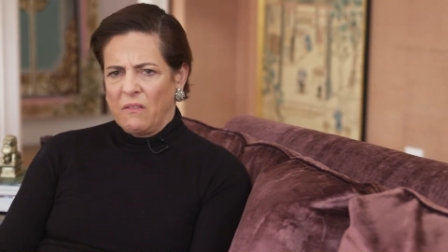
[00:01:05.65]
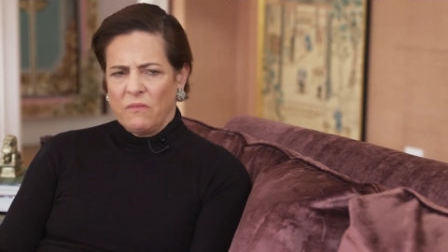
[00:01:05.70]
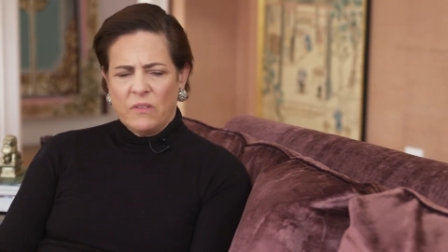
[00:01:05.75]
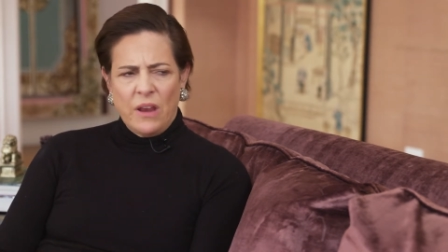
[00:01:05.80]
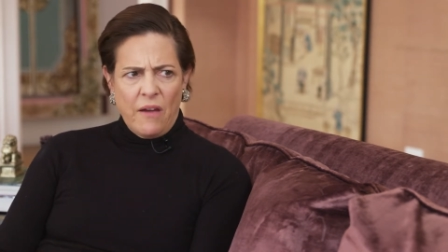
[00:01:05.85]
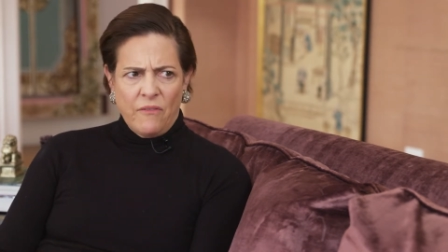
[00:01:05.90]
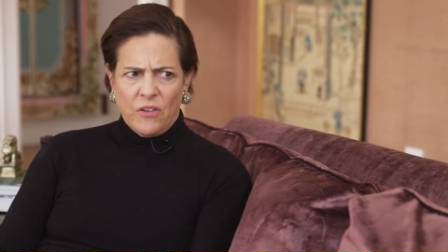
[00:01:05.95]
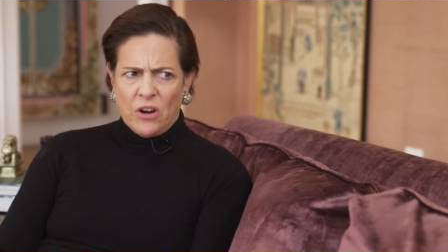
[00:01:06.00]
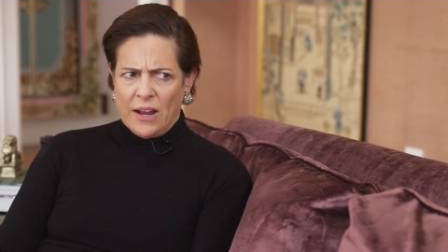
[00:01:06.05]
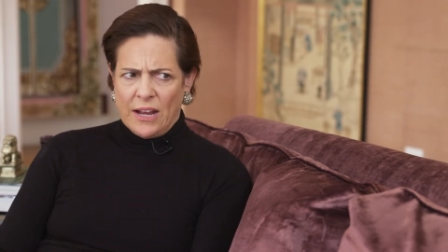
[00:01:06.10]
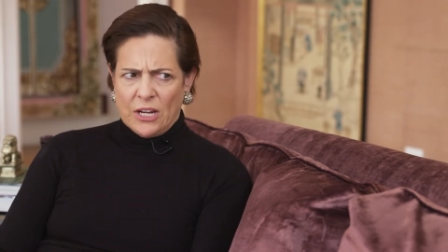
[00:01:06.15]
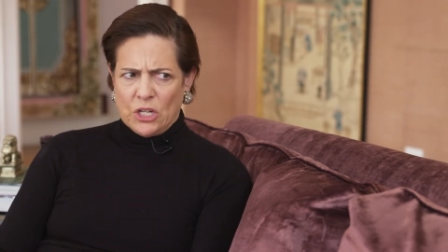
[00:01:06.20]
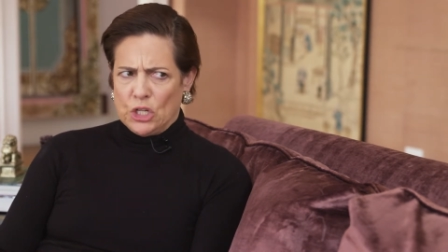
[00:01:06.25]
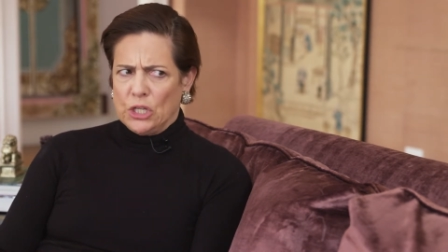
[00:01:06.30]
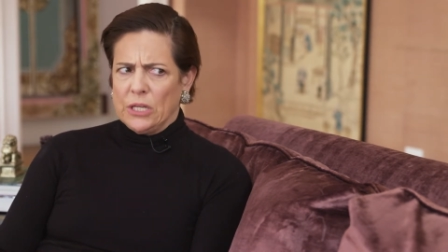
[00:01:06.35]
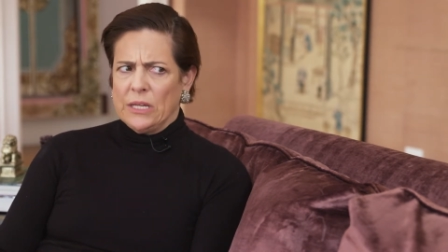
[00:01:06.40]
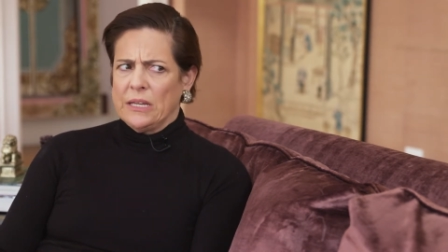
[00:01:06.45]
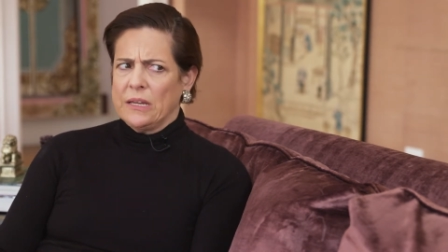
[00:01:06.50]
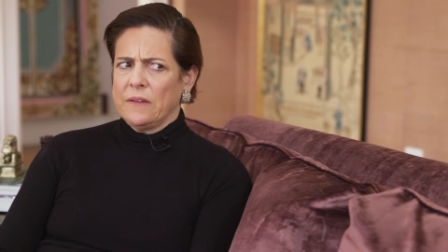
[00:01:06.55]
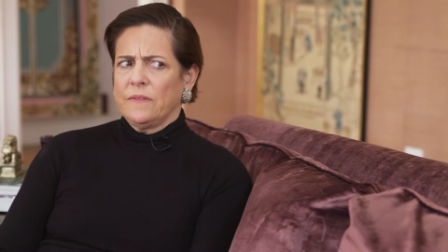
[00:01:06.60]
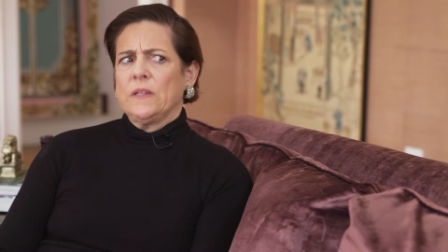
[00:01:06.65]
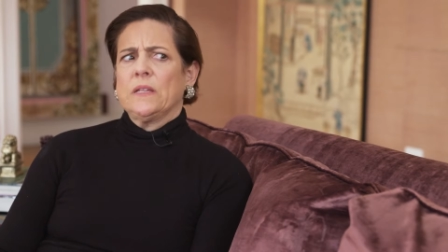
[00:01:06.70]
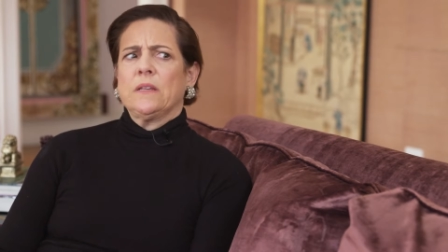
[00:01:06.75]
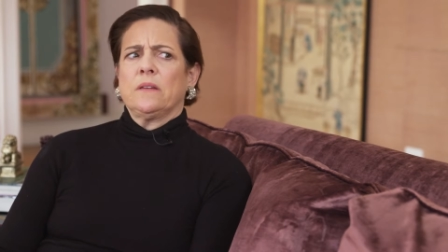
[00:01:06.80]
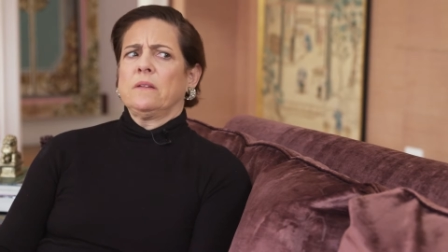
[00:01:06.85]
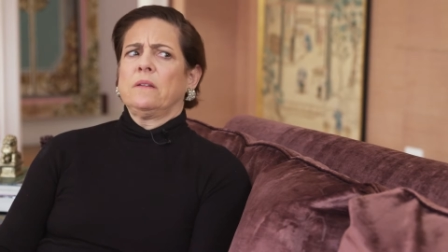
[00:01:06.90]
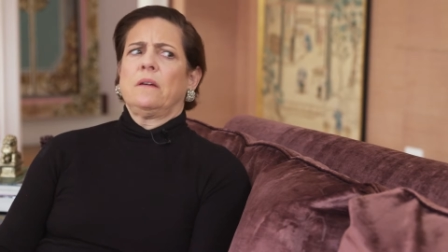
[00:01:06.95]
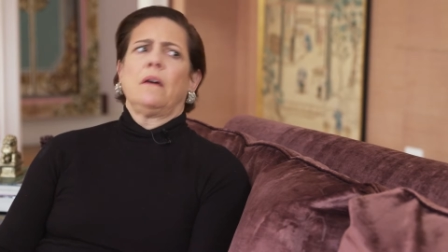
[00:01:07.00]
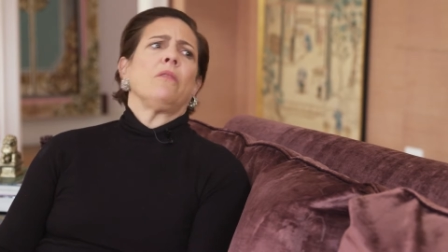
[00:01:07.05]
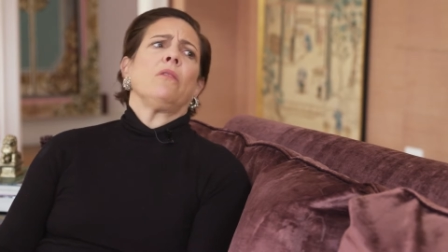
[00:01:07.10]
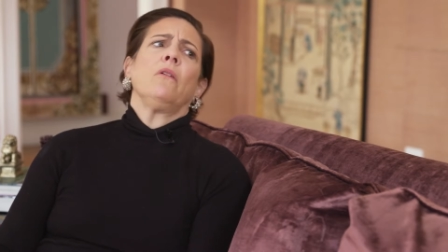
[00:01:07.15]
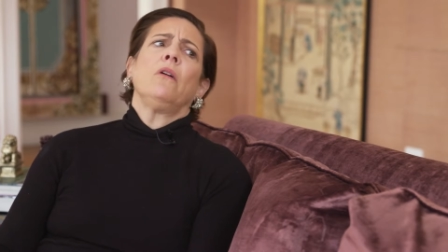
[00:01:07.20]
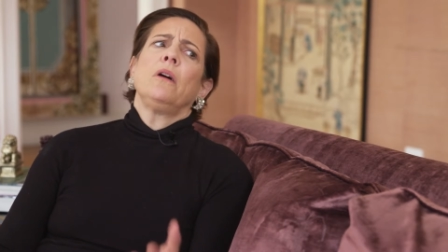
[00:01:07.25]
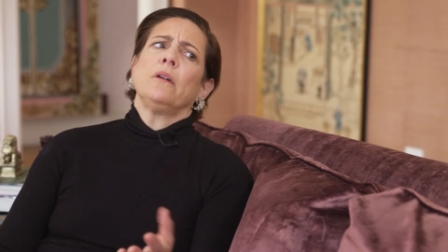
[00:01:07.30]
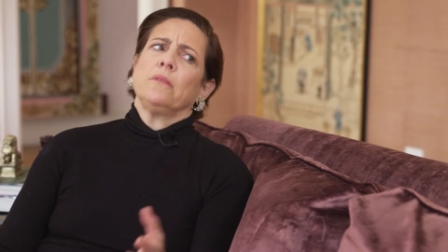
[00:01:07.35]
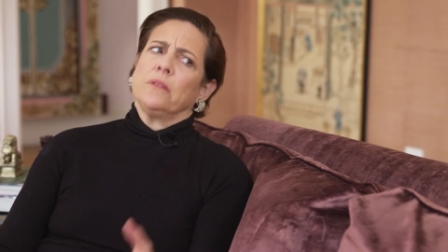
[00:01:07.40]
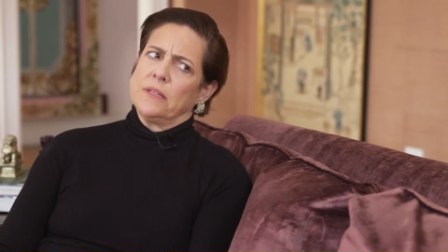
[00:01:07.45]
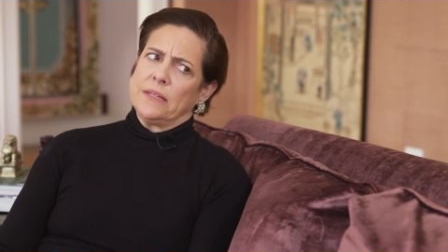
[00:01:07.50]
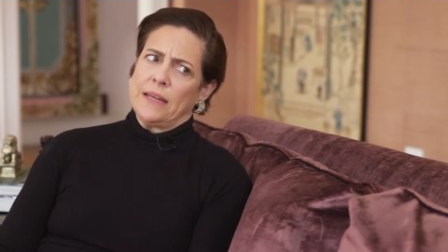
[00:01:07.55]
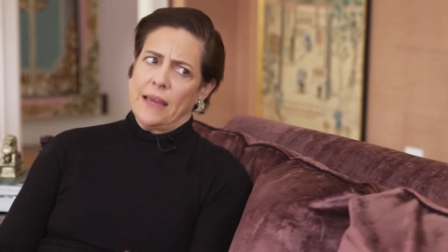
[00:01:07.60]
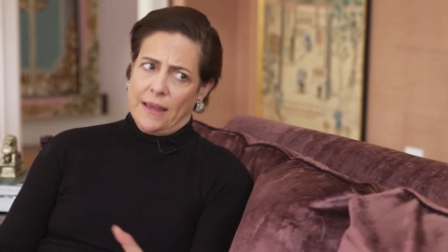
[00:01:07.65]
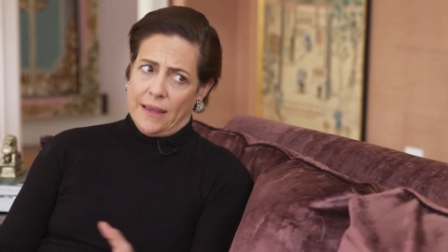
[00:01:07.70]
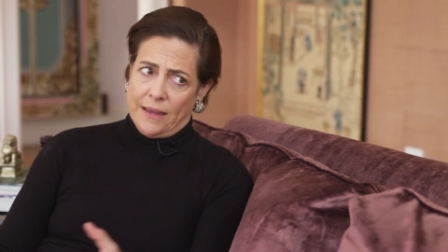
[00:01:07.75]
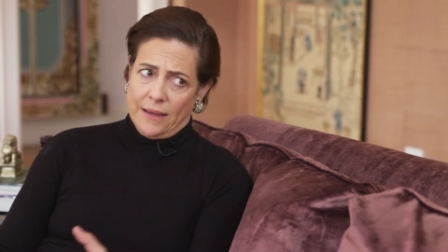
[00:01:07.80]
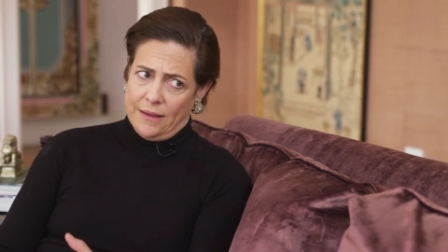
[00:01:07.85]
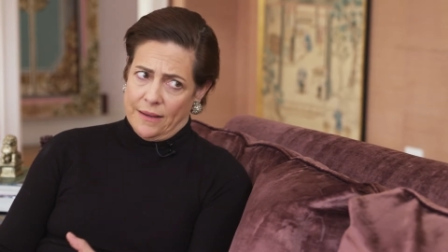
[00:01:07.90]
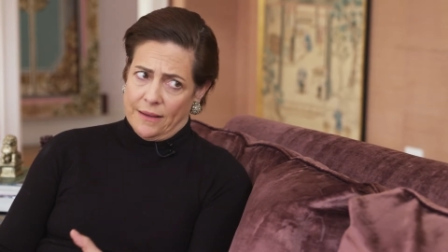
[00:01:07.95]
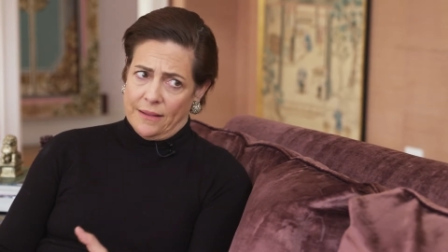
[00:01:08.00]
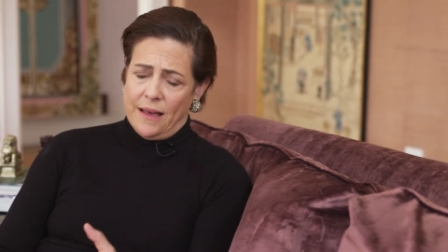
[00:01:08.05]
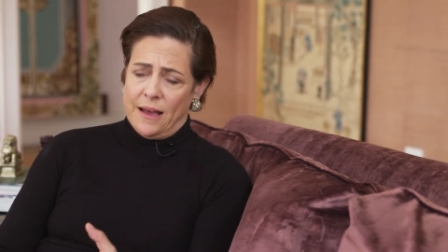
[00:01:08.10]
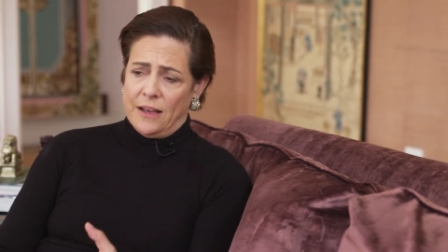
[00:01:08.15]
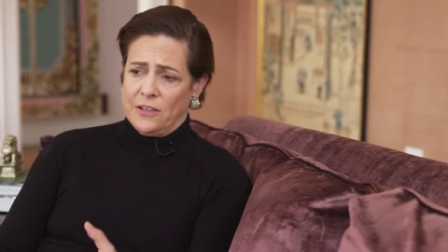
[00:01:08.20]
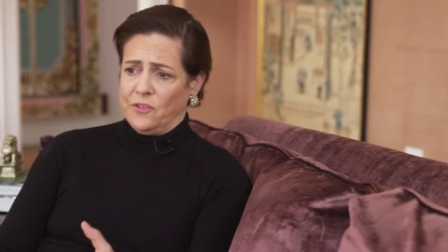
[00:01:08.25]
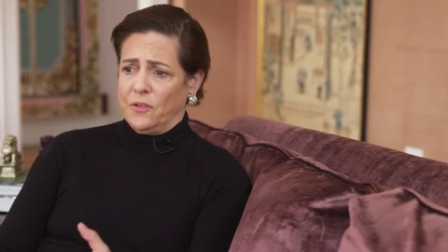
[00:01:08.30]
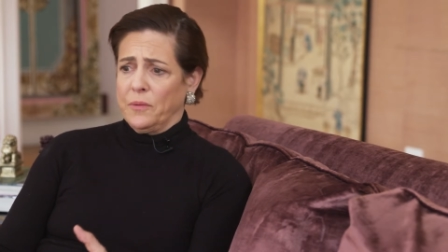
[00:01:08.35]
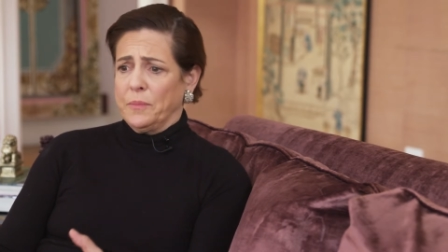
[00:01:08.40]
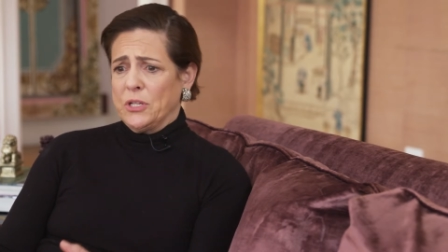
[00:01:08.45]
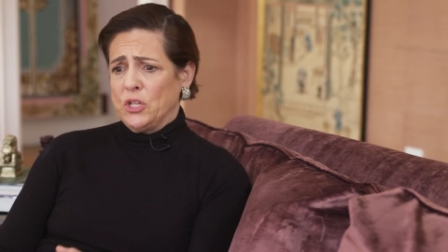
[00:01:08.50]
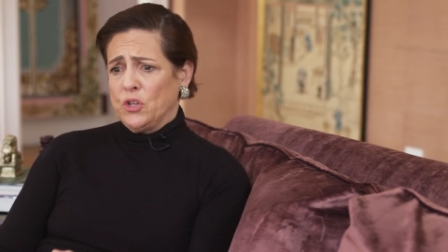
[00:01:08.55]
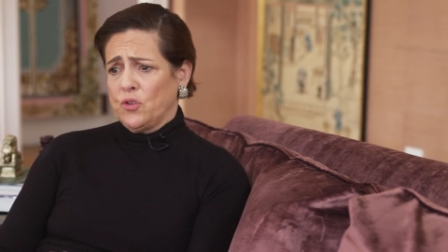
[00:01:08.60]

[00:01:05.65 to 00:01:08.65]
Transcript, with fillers: I've never actually given a thought to taking a glass from a